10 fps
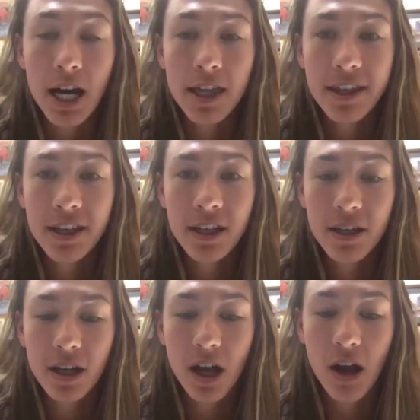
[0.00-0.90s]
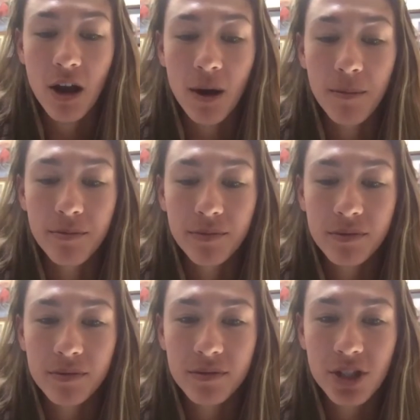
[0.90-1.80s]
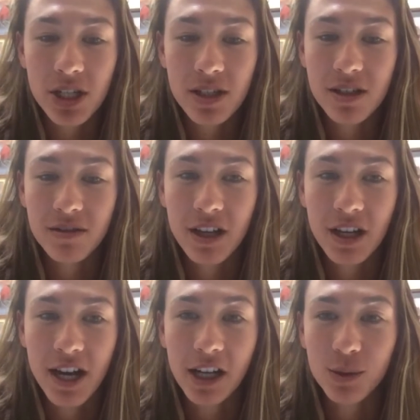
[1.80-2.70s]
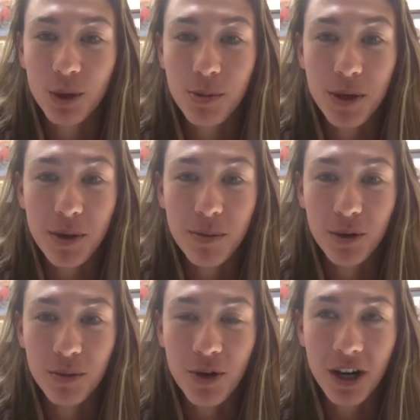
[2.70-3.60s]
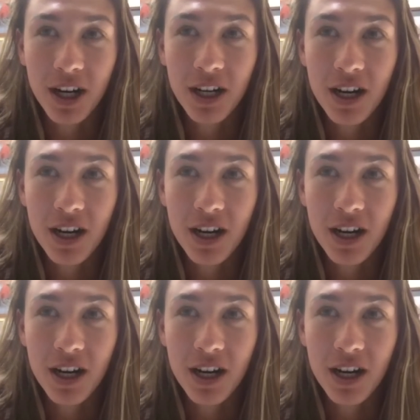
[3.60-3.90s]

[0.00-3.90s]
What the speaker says: I think just connect with people more.